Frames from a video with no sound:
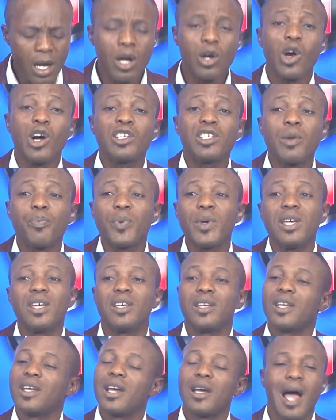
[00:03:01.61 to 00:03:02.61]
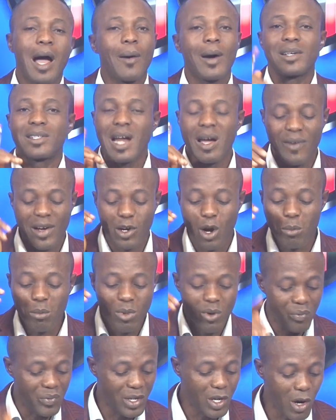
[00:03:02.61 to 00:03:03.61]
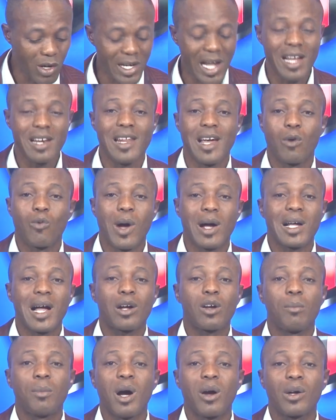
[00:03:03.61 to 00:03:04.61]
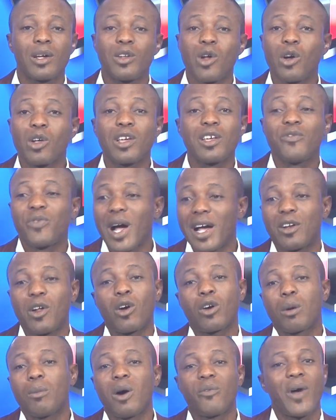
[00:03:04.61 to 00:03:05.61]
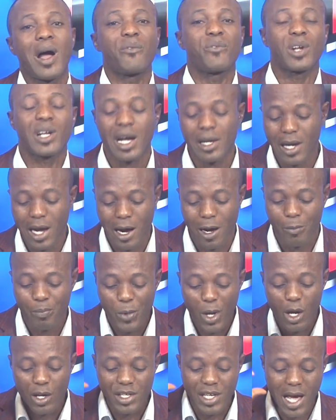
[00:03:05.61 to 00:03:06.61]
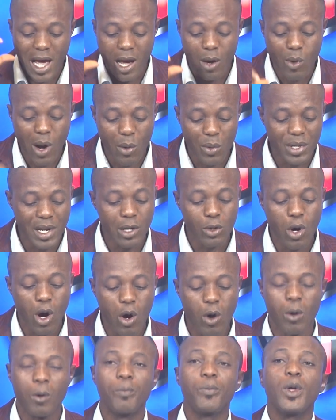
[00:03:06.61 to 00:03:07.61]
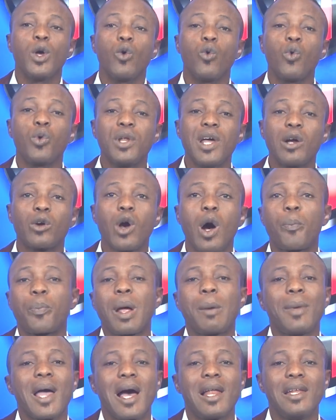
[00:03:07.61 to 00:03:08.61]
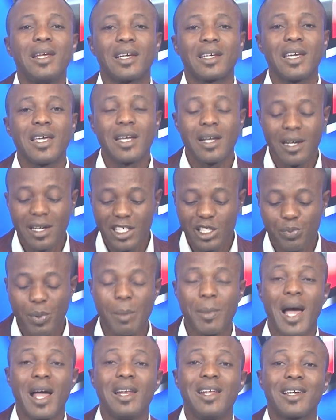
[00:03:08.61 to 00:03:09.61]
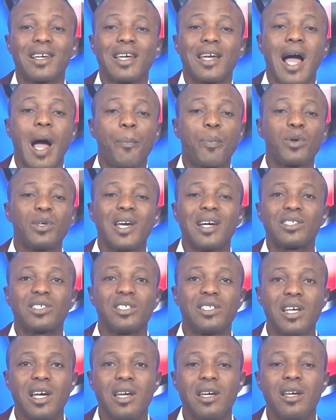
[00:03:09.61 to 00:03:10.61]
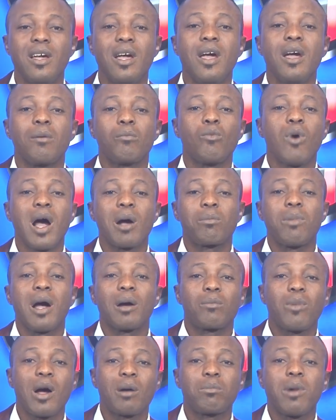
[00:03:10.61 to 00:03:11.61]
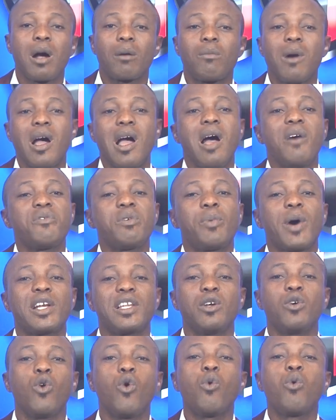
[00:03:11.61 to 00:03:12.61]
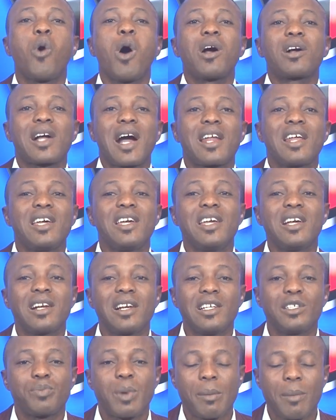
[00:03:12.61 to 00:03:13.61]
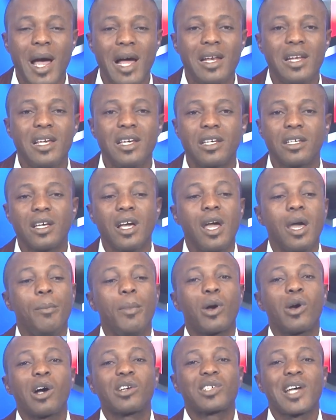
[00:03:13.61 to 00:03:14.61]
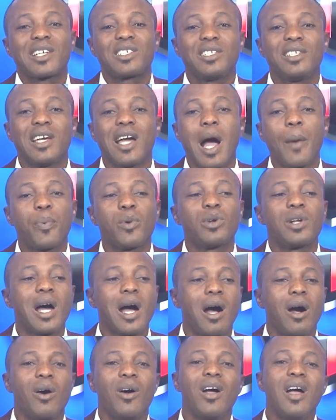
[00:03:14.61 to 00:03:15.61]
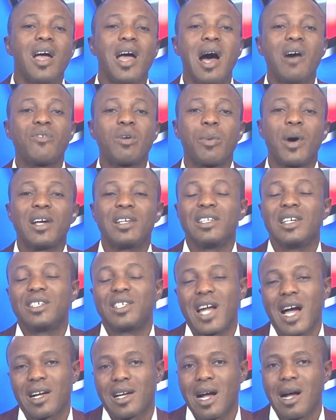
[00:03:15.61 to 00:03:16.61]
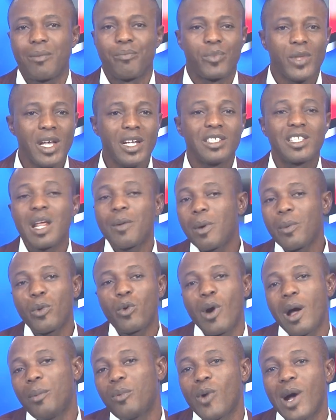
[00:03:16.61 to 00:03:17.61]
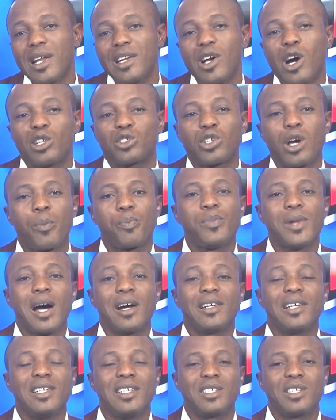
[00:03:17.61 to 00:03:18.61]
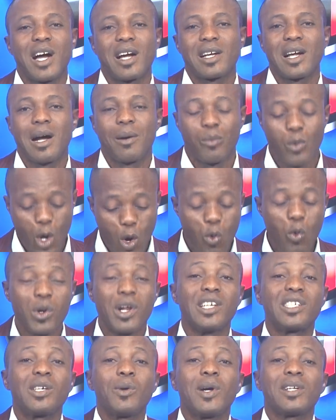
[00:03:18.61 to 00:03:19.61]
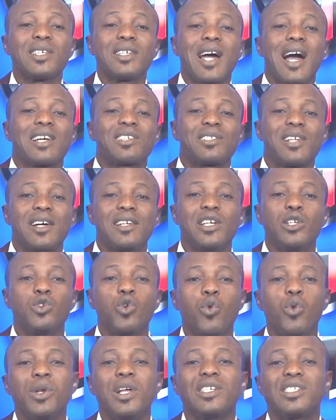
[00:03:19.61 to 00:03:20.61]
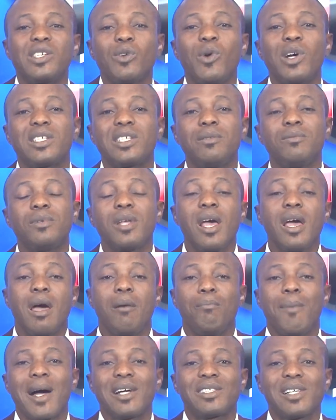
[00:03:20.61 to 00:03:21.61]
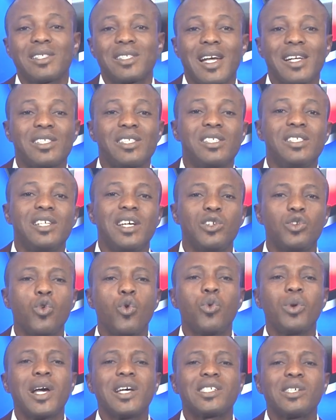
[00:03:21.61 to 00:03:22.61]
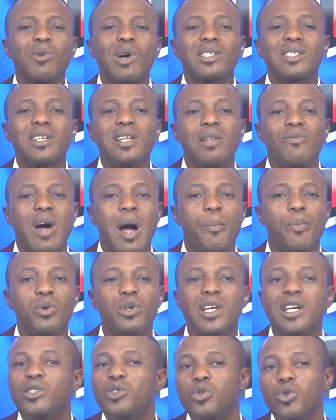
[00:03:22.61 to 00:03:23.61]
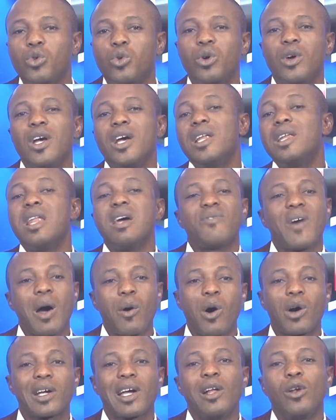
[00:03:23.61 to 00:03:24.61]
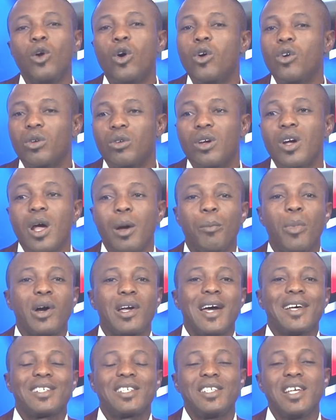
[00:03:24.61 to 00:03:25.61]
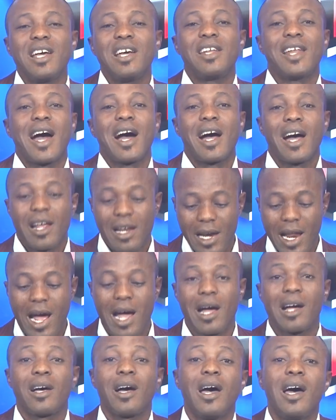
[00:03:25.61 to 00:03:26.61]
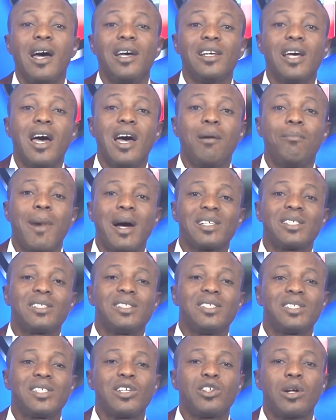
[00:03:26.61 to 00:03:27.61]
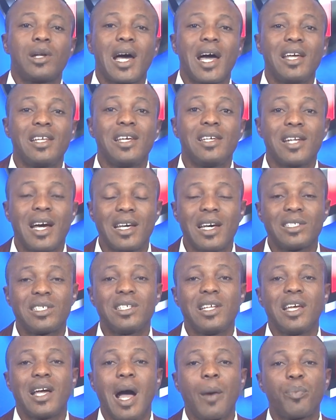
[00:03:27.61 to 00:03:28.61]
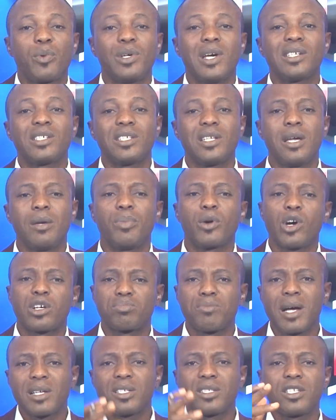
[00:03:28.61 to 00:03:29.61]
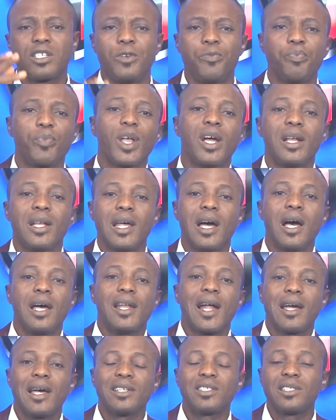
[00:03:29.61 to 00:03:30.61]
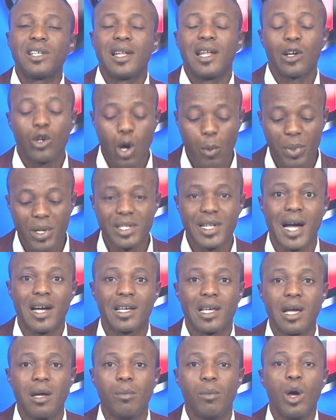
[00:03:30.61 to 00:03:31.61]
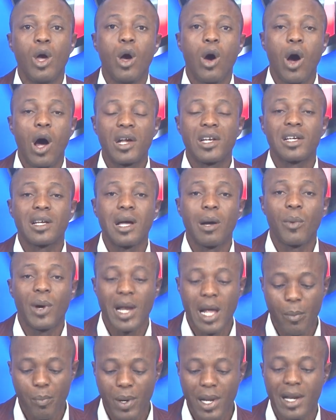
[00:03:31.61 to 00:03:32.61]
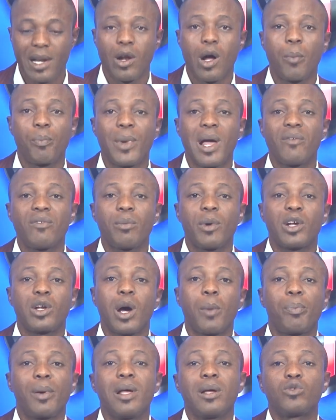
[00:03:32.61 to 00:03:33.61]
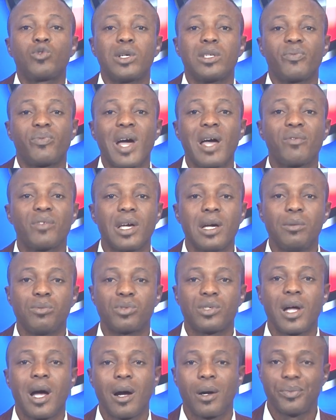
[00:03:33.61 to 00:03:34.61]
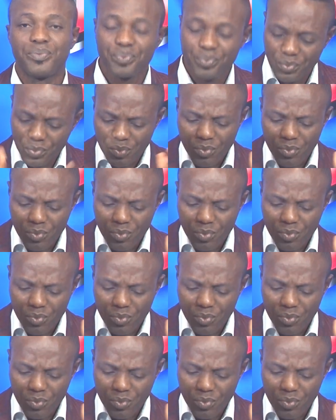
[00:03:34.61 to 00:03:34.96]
Country P, our driver, don't move. You don't carry leg. We can't come out. In fact, you don't come off Africa now. Yeah, where would they go? Would they go Premier League? English Premier League, it happened yesterday. Where, everybody, who won't carry English Premier League? Because as it happened now, everybody, they drag them. Three people, where they on top now, they drag them. Would they see what in Arsenal they do? Would they see what in Manchester City they do? Would they see what in Liverpool they do? Never walk alone. But yesterday, Man City Stadium, yesterday, because Man City, yesterday, they complete their game. All the game where they play, everybody don't play 25 games now.